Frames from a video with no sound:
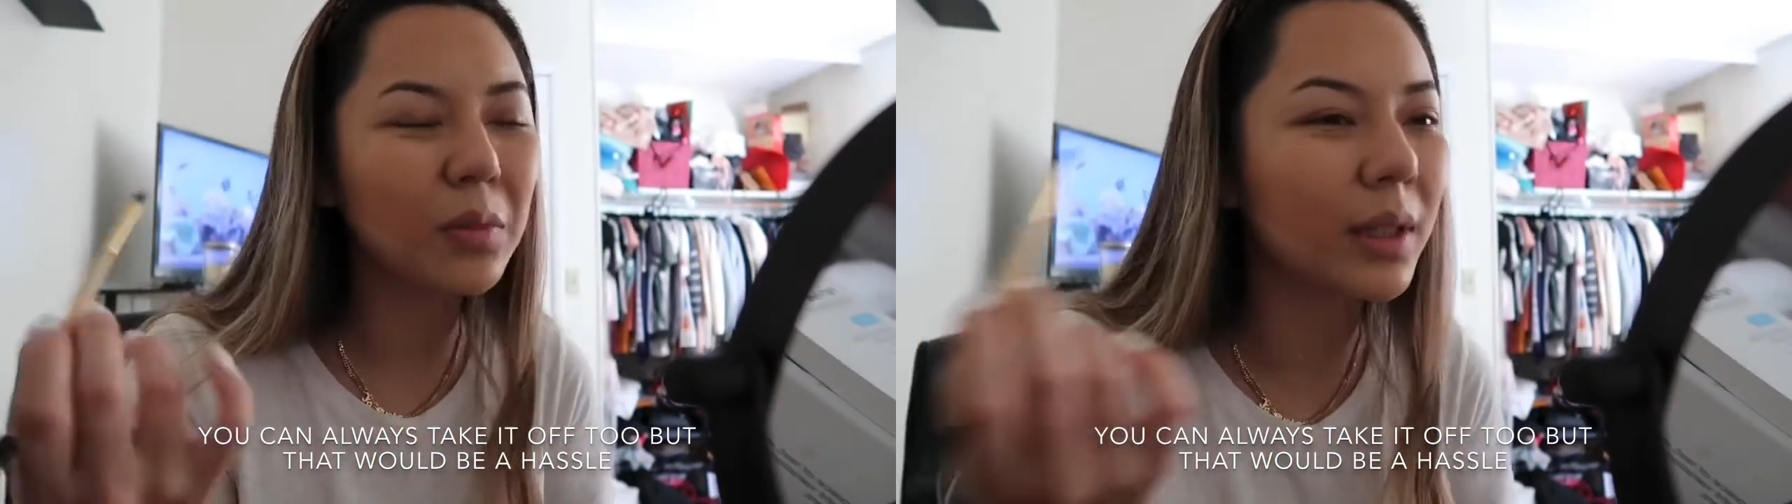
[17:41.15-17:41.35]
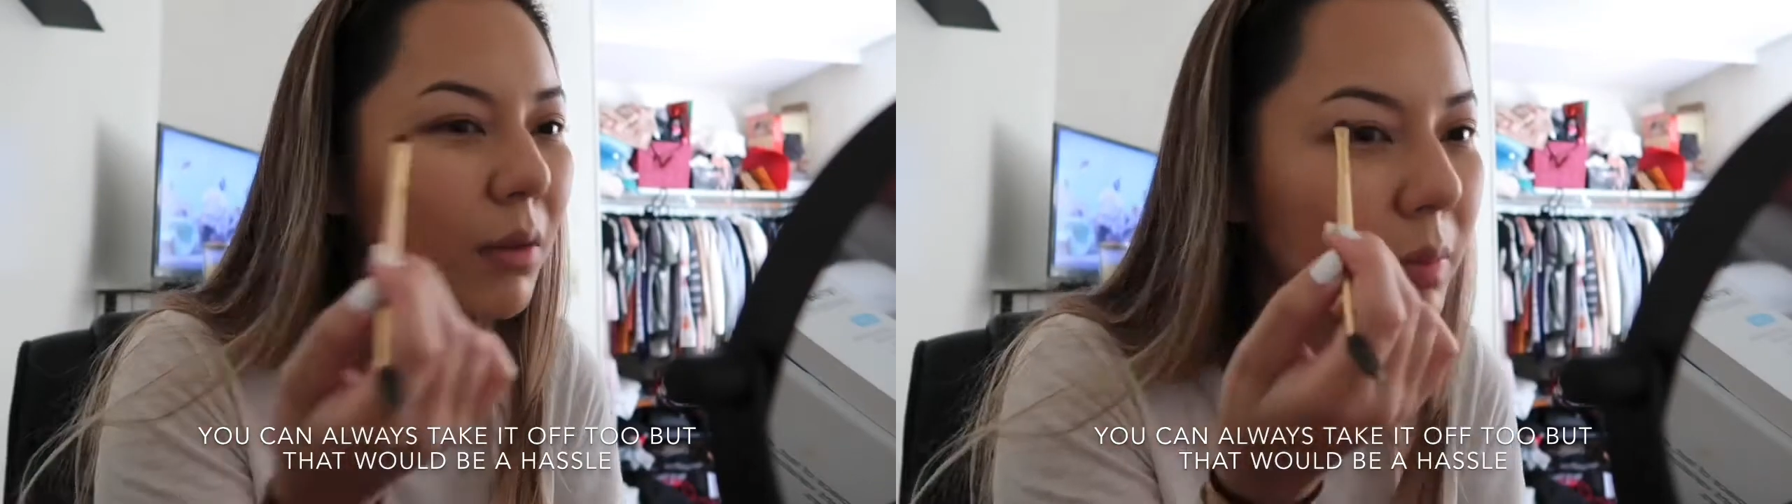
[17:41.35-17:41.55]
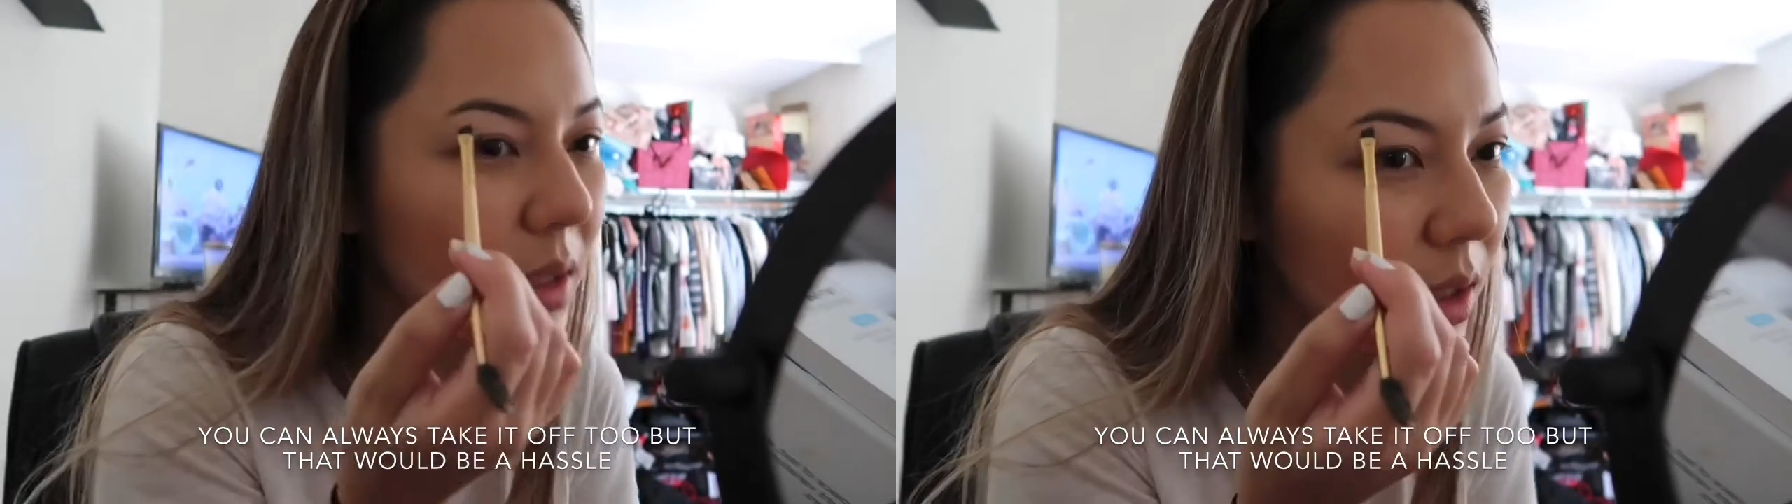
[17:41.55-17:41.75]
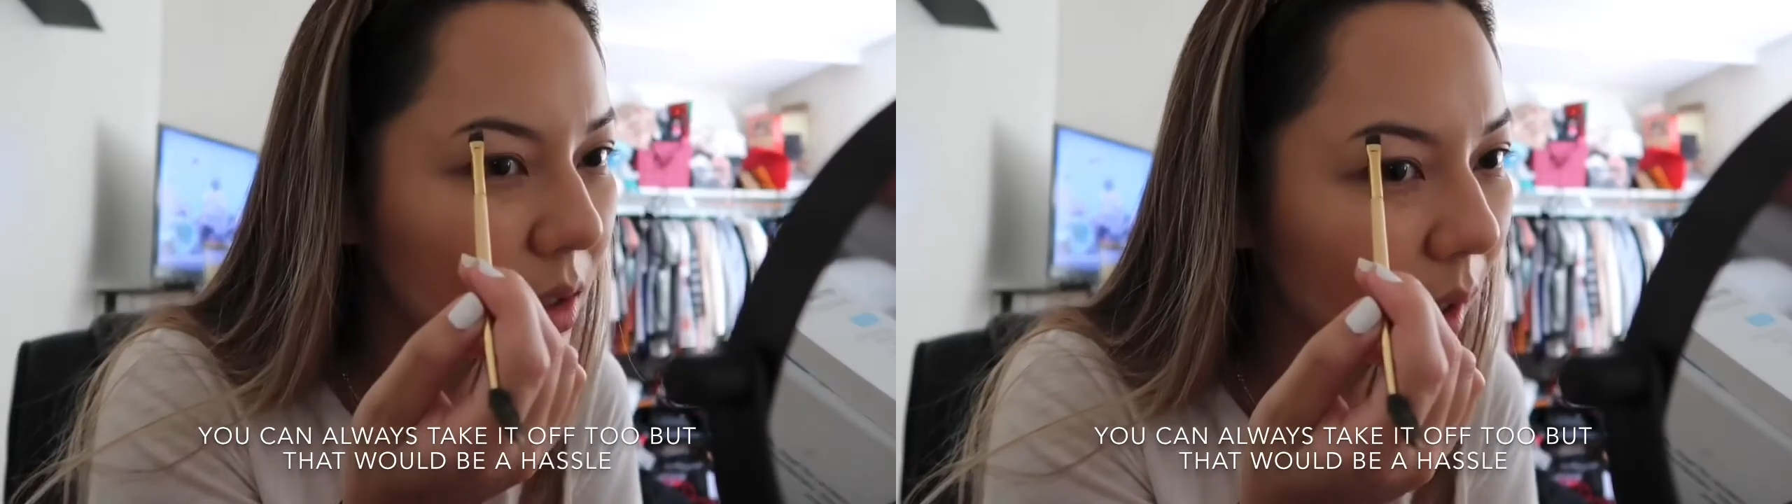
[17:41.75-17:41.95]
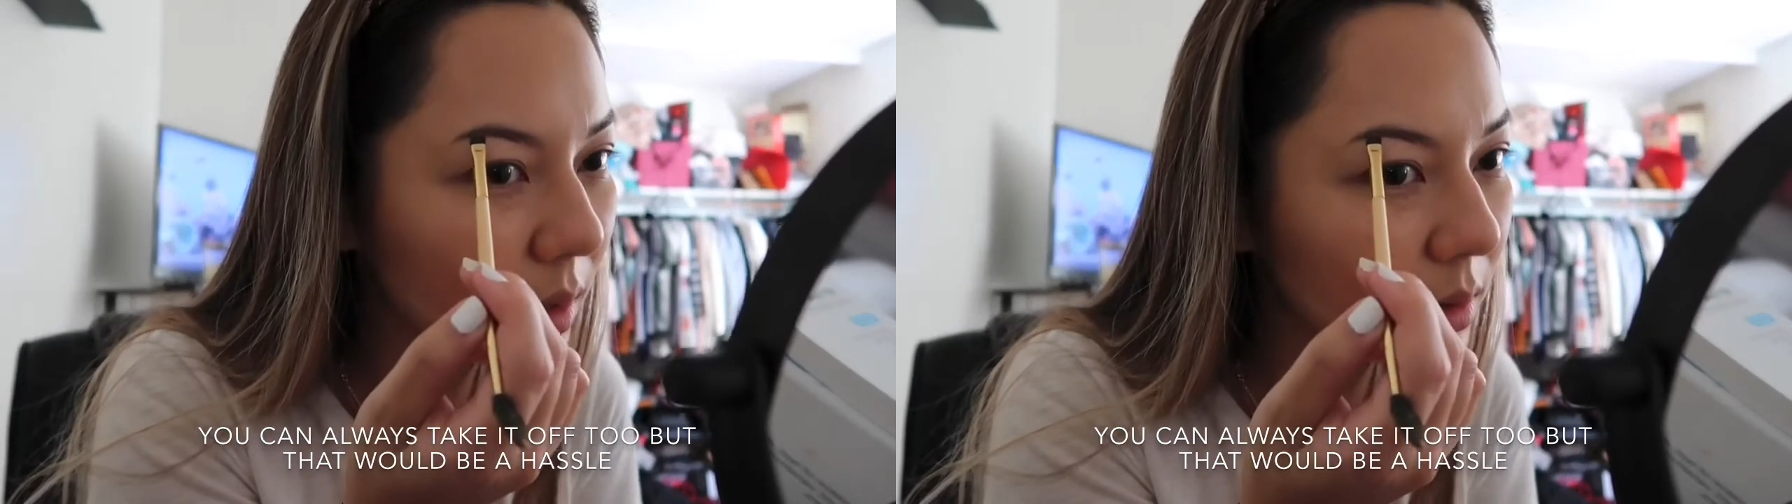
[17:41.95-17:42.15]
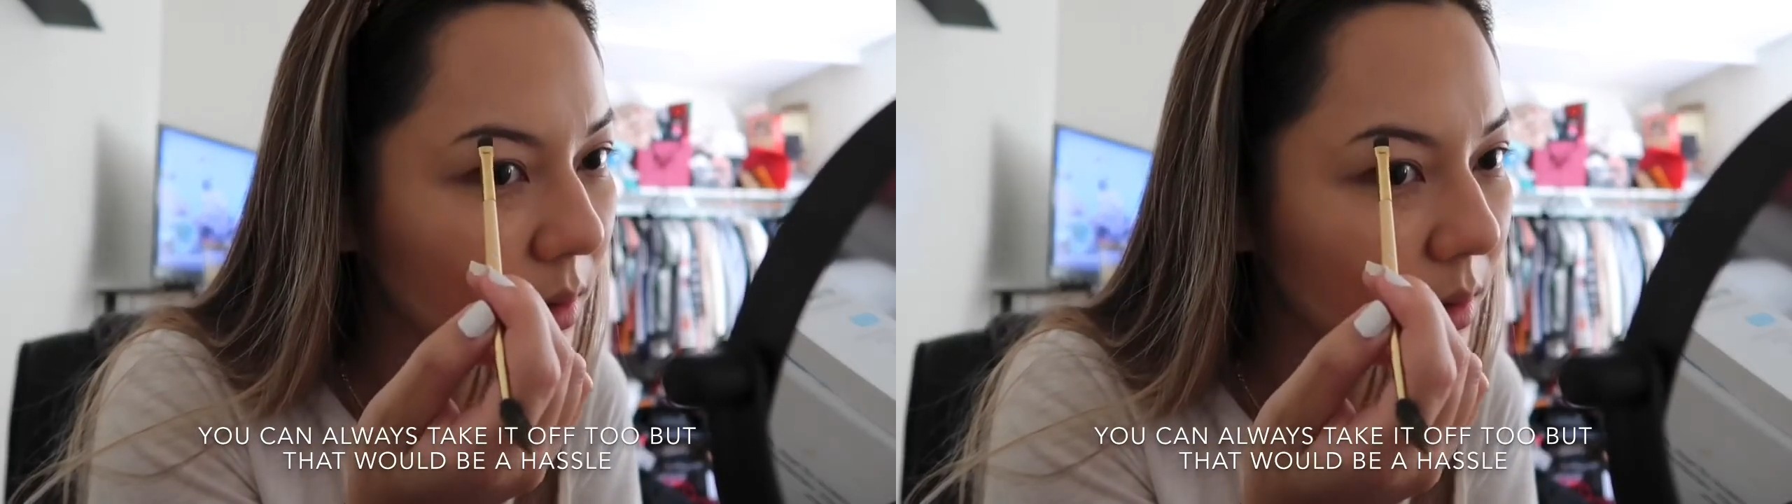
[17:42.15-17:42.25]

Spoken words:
but that would be such a hassle,